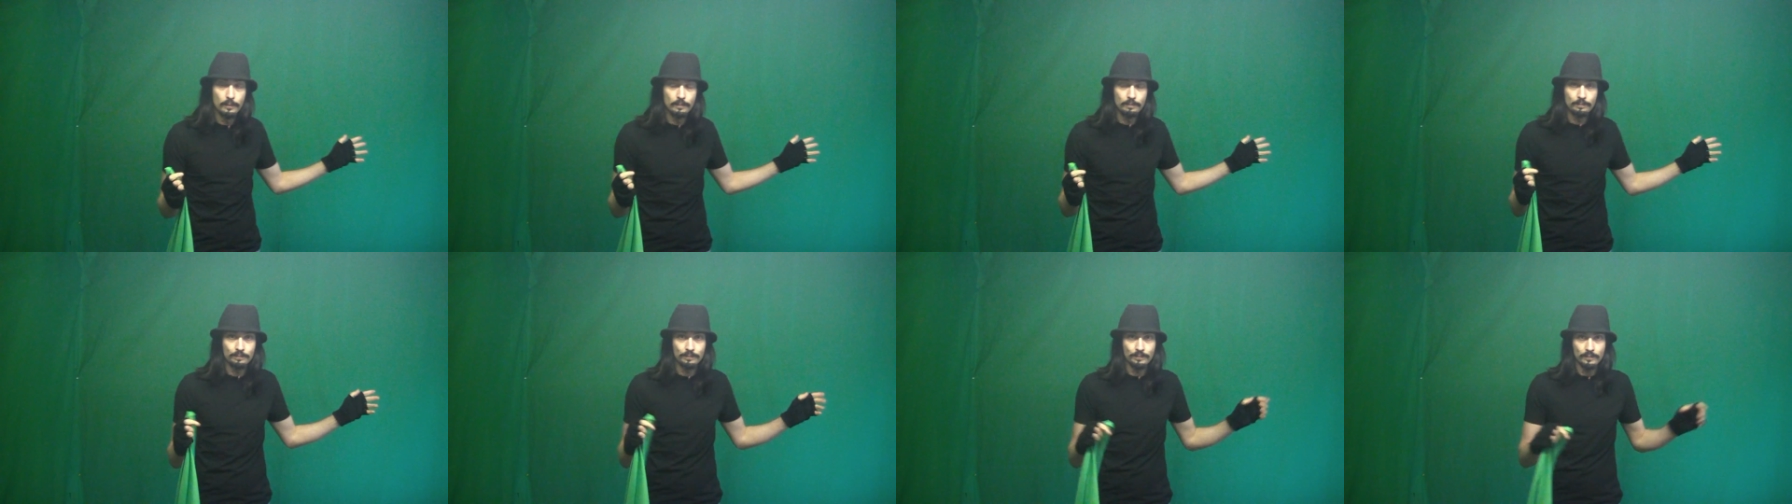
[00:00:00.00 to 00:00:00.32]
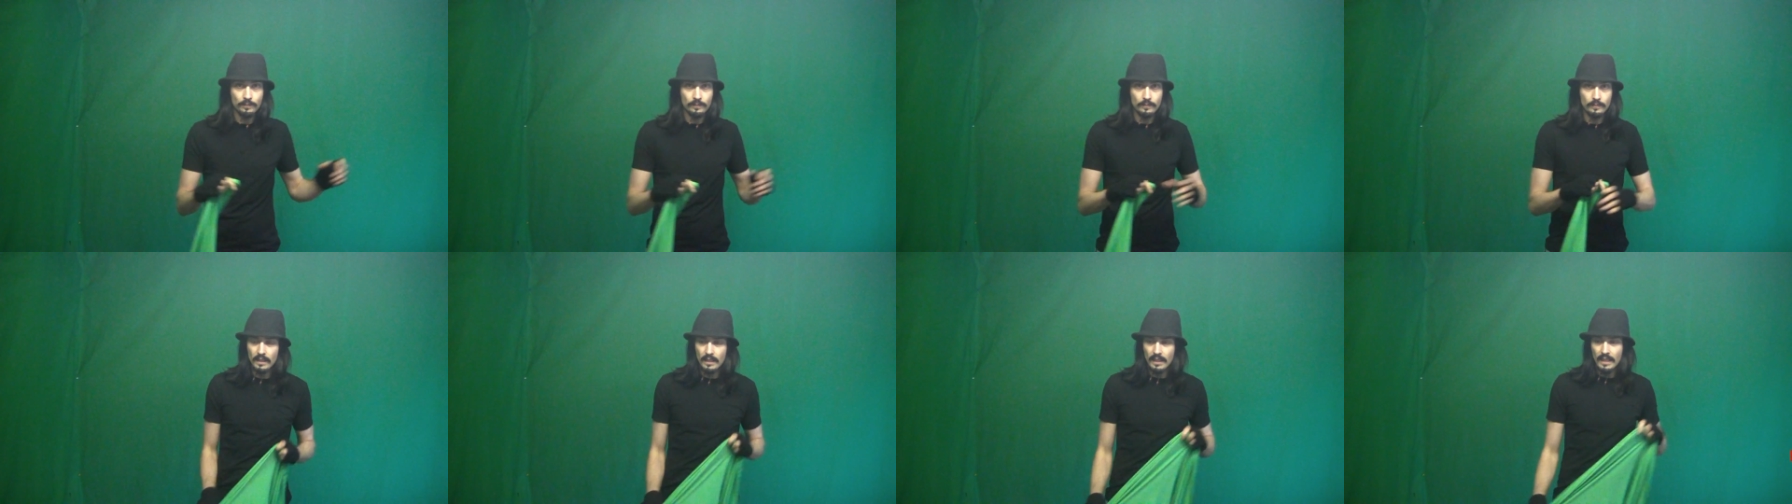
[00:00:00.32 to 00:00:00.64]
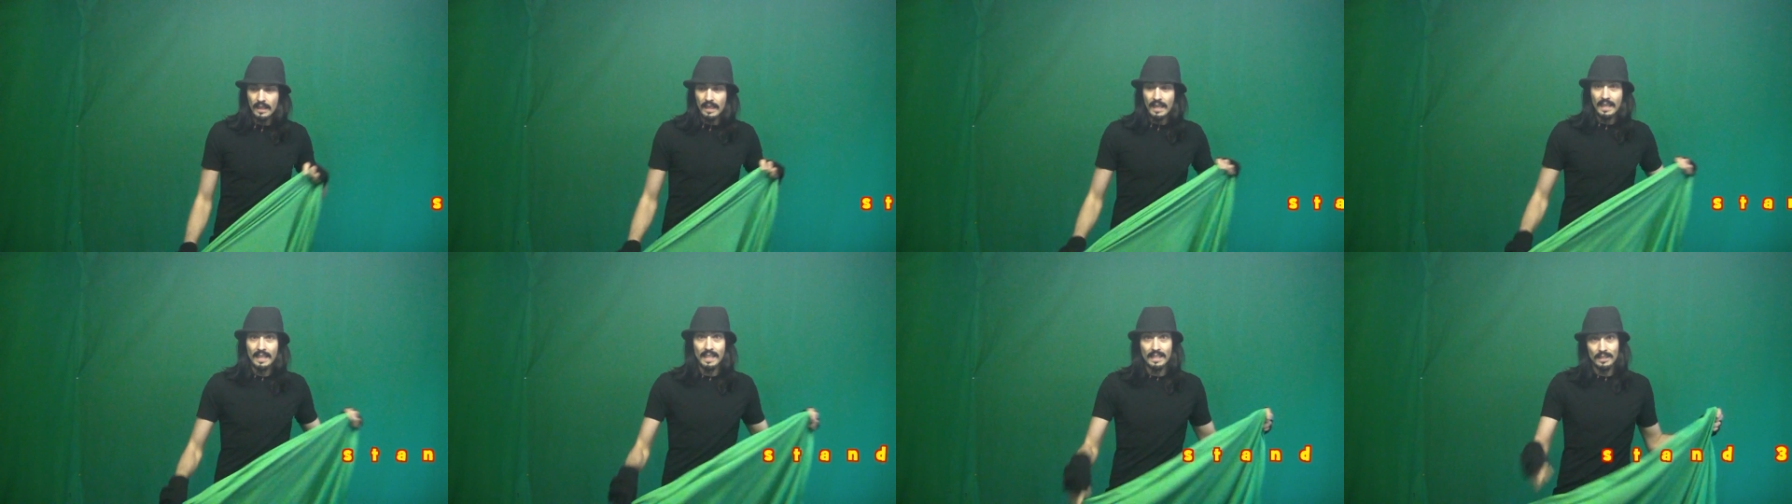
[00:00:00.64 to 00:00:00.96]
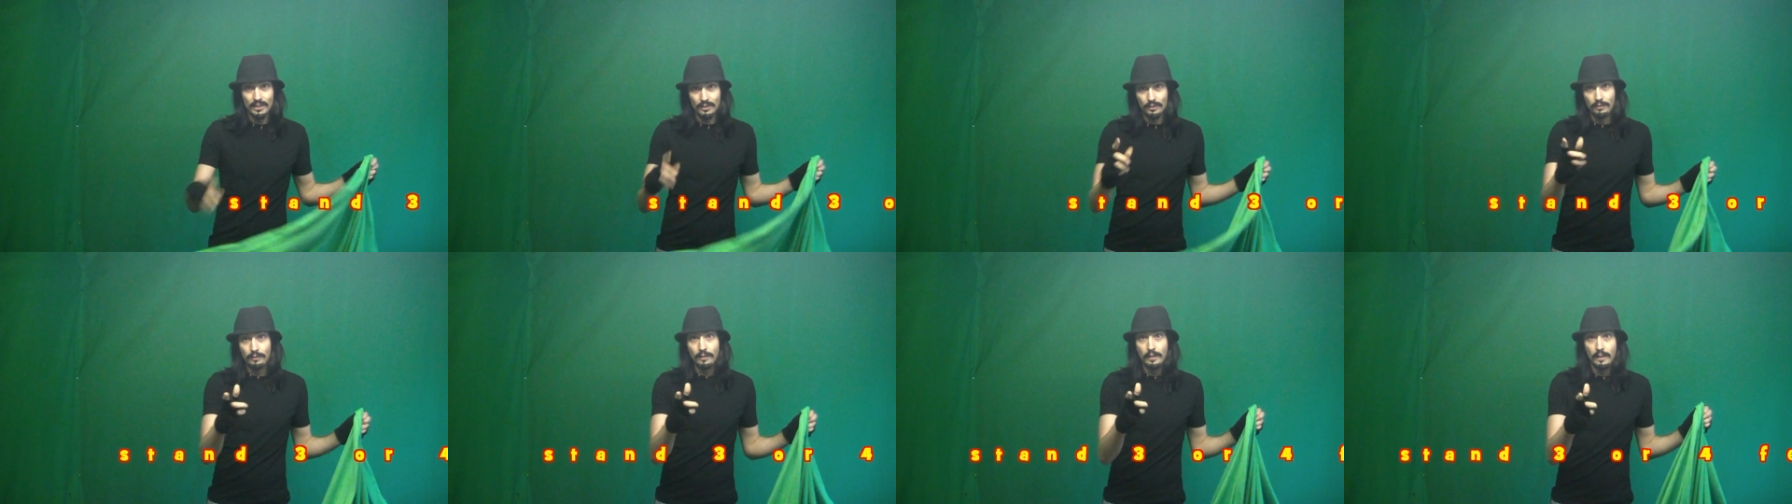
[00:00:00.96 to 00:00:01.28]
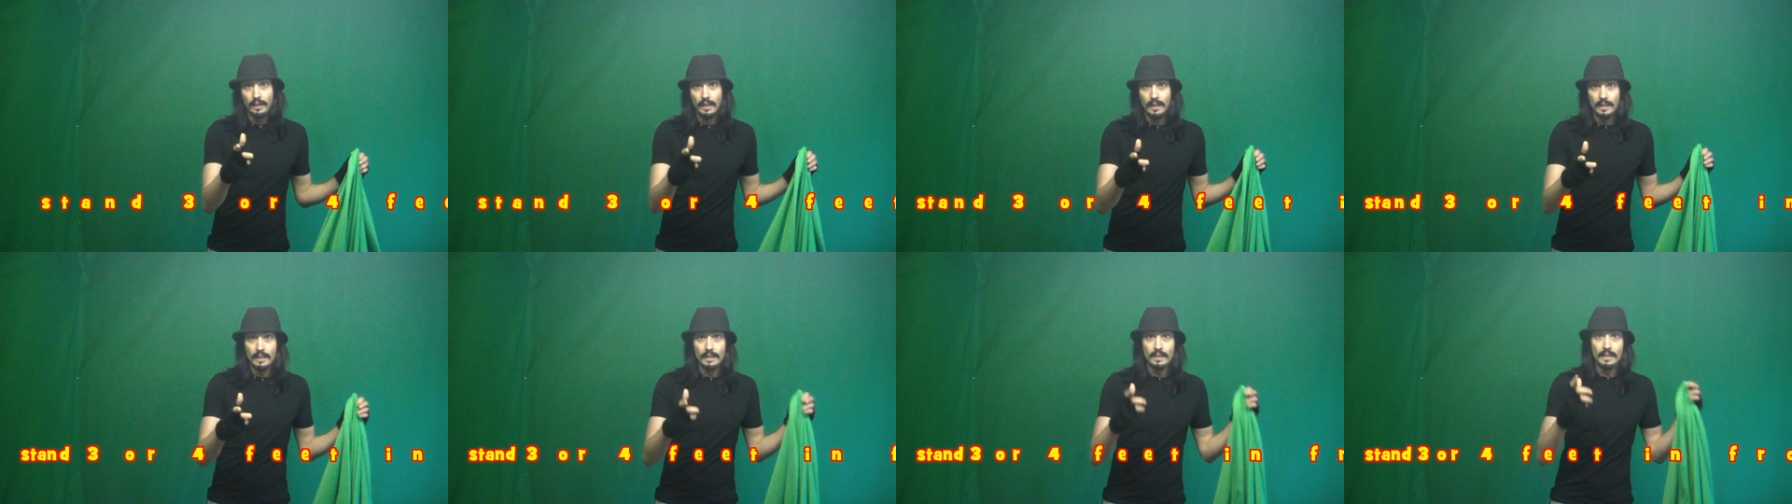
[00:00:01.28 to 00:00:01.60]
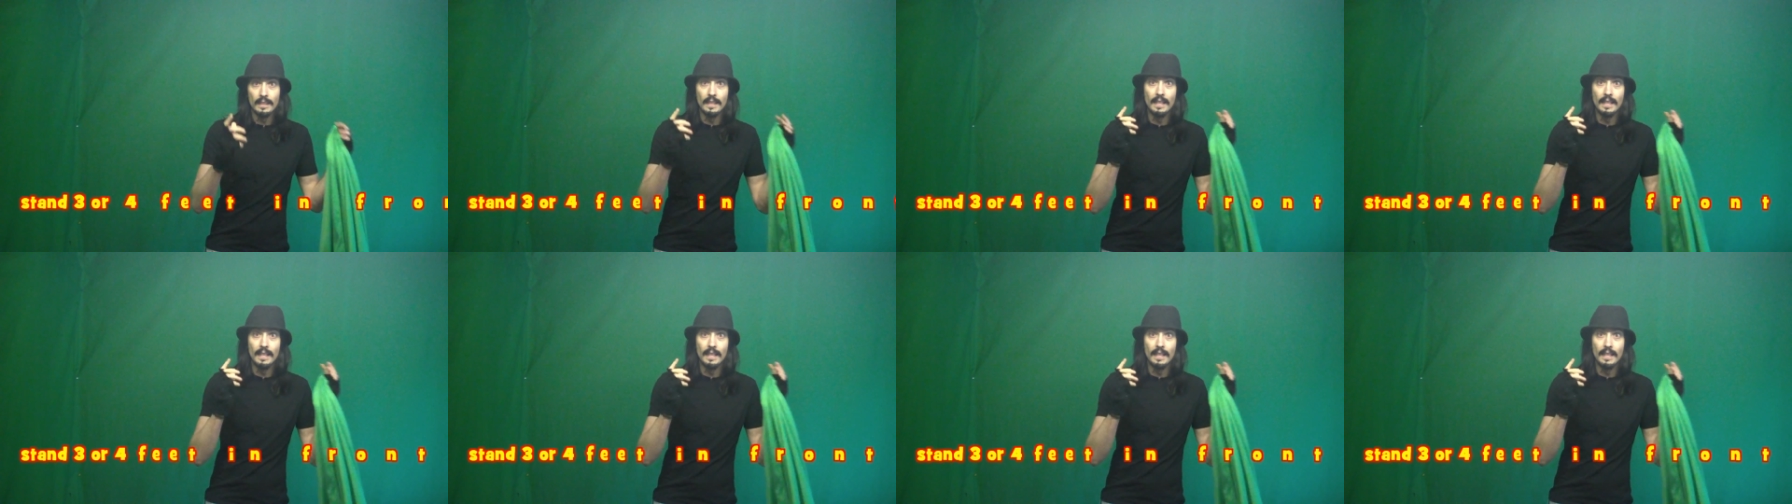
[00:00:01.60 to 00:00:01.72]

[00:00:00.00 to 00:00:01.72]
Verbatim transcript: And that's another thing,